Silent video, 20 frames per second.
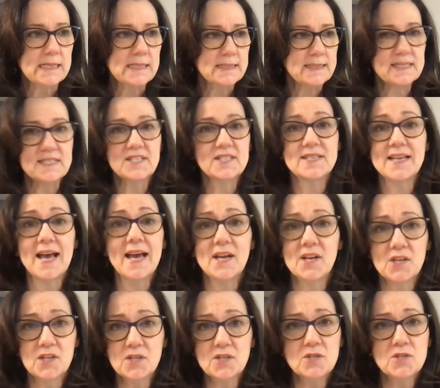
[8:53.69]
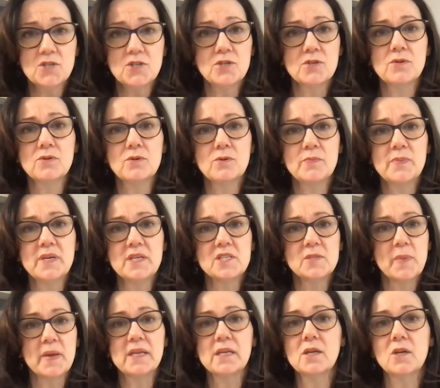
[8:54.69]
the desire to be
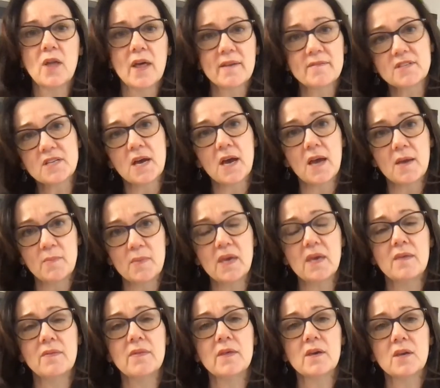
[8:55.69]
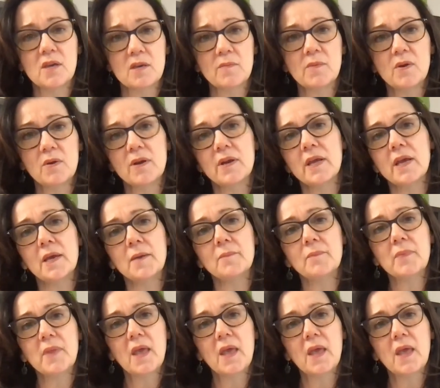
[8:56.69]
spending a lot of time in the community.